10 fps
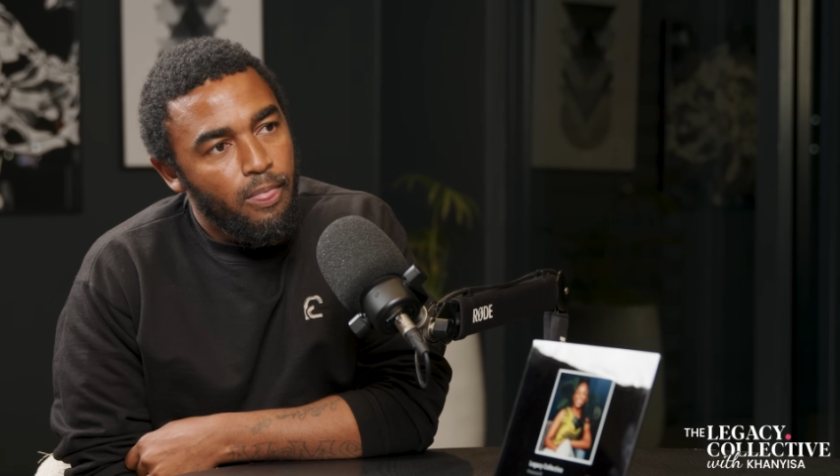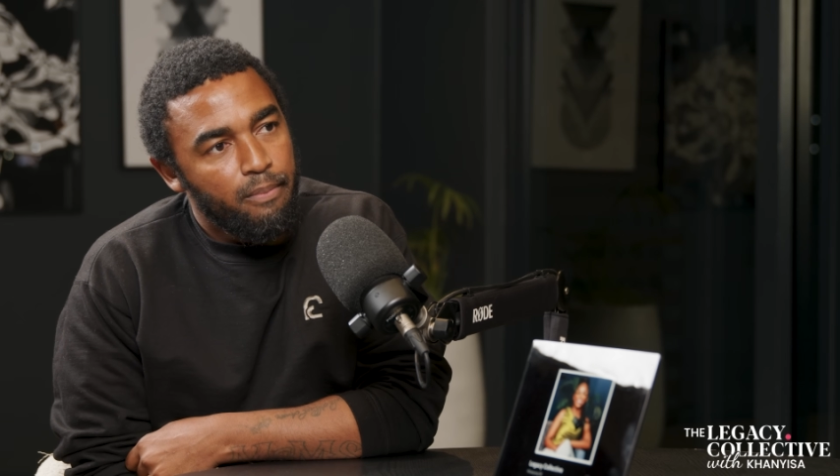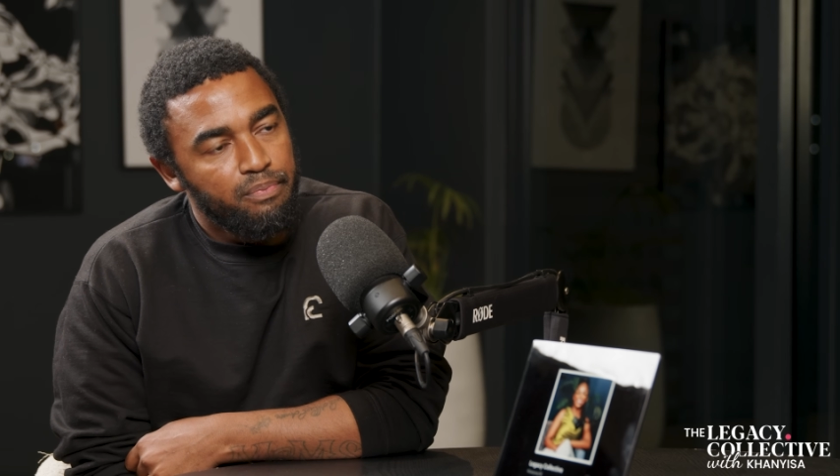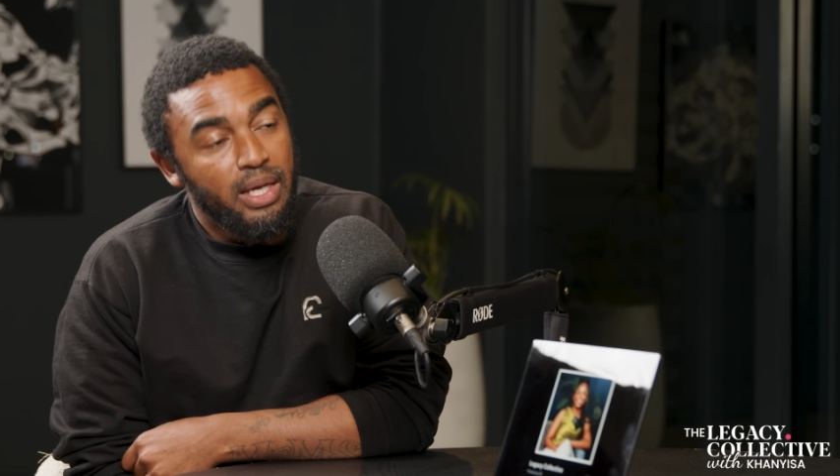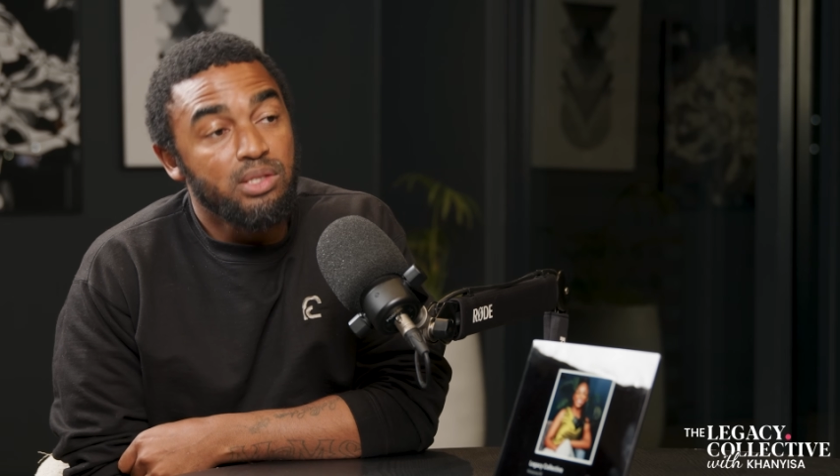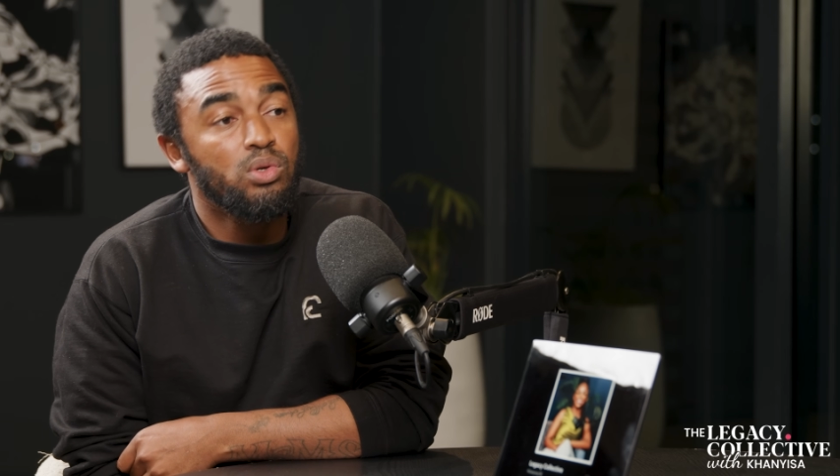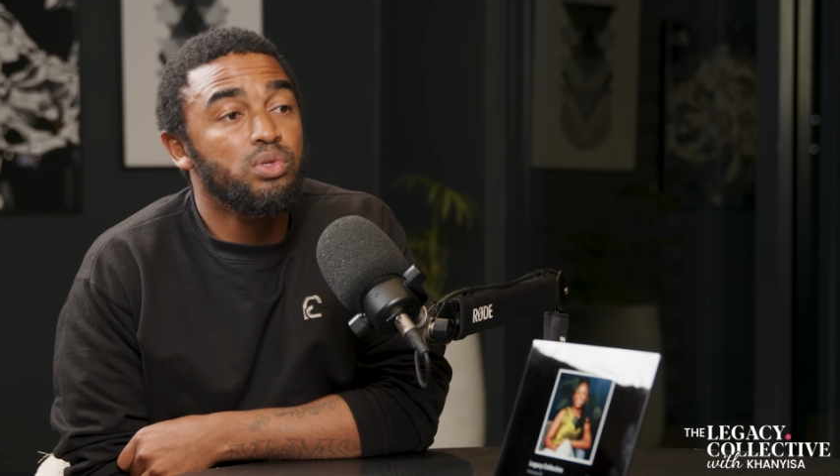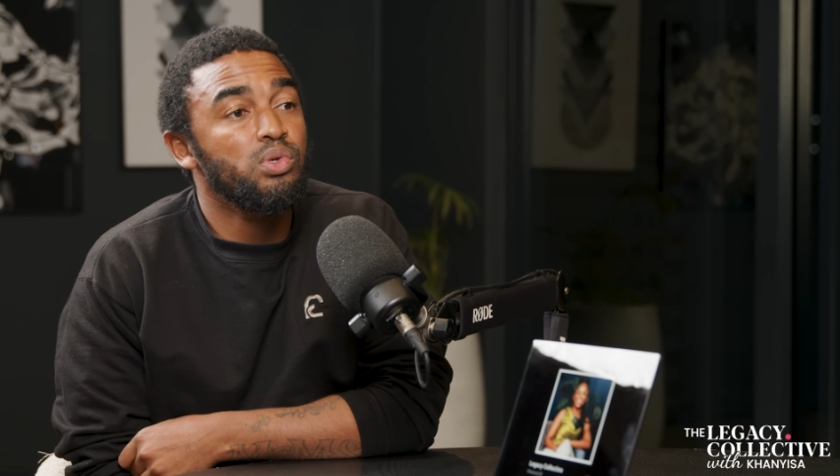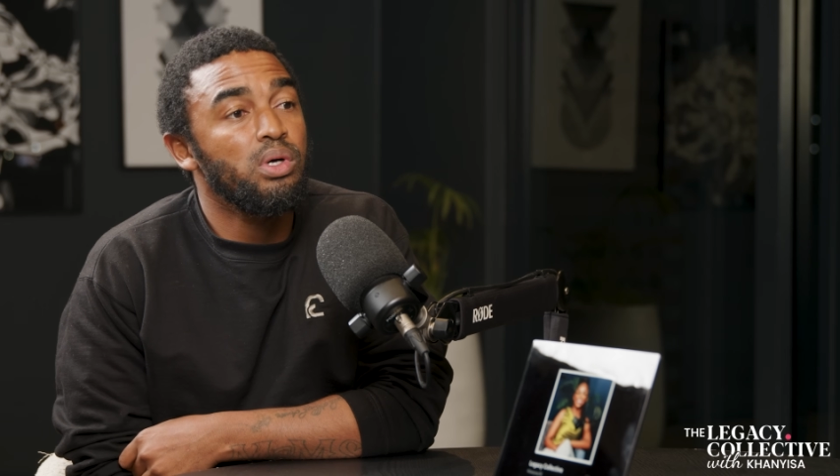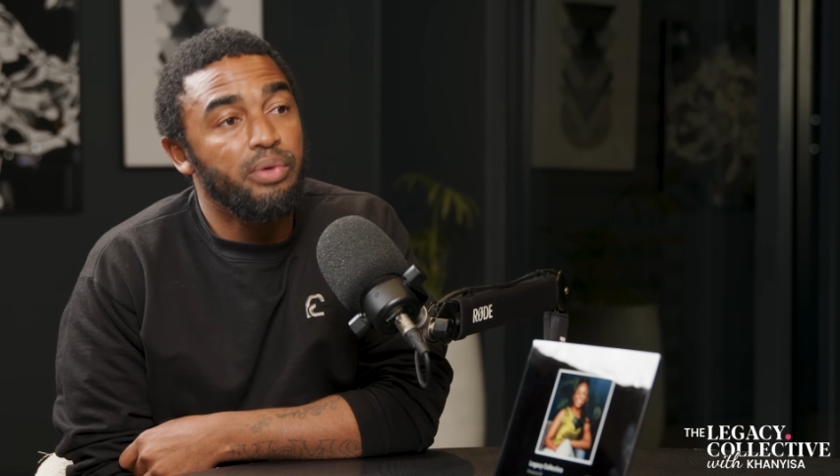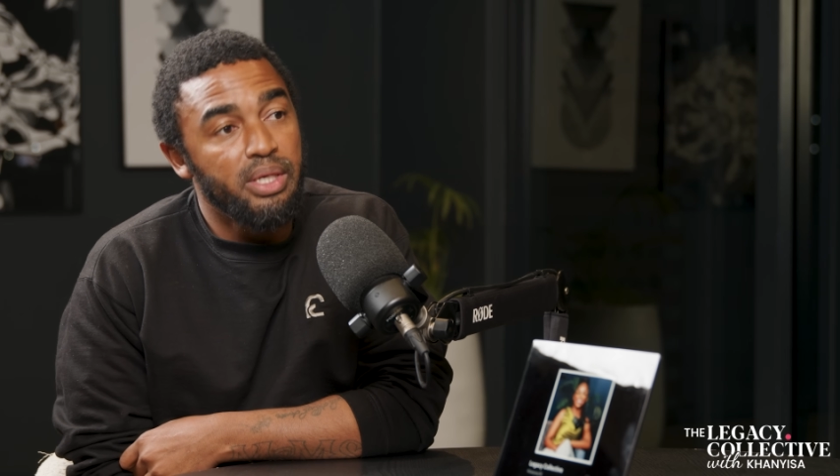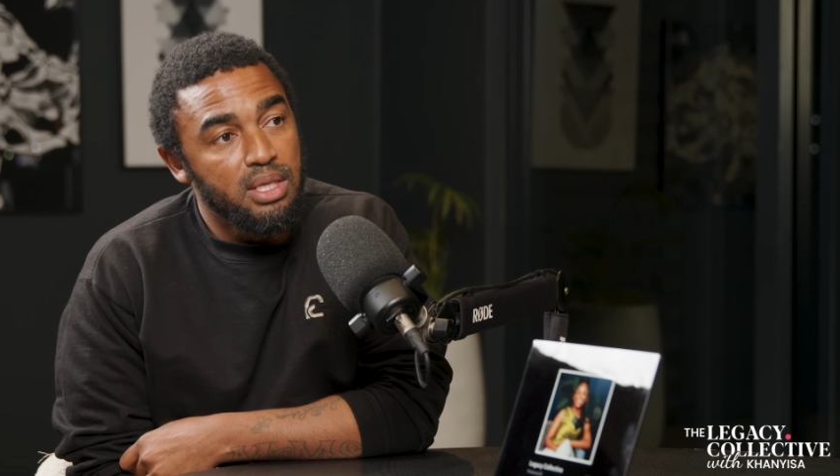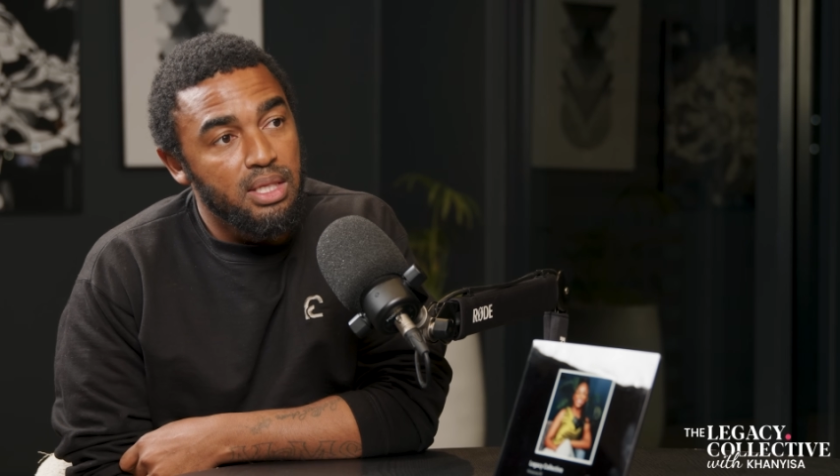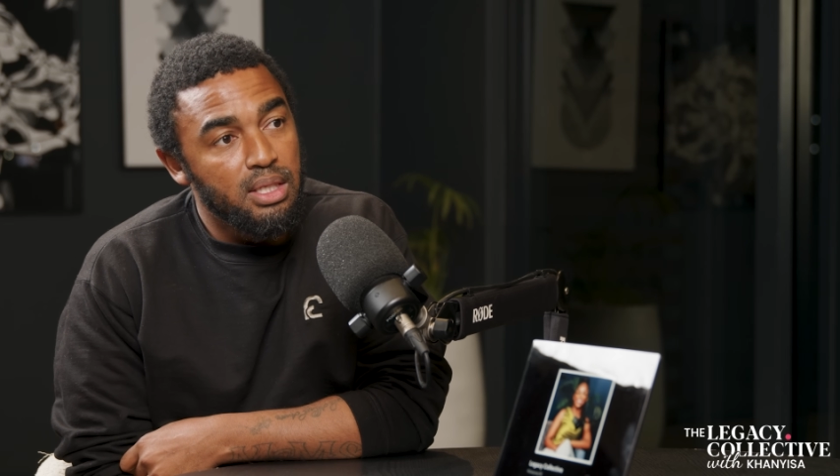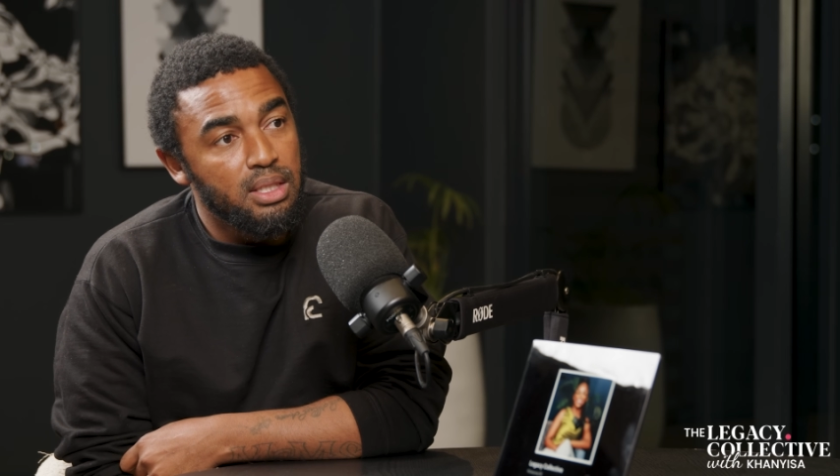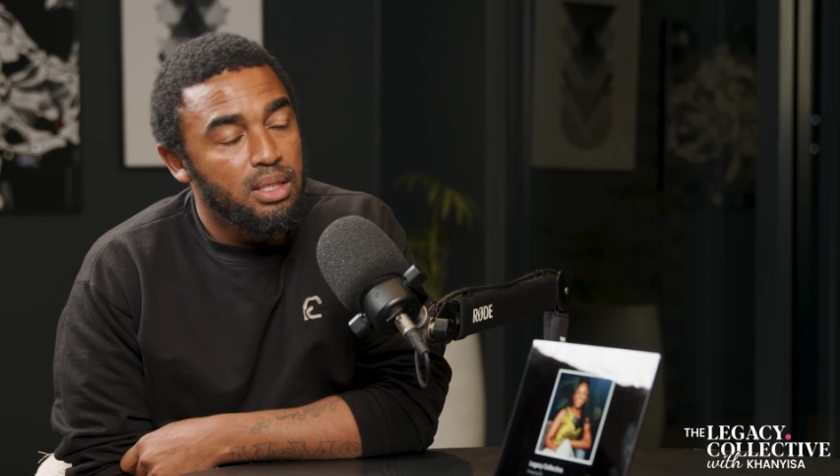Yeah. That's also a real thing.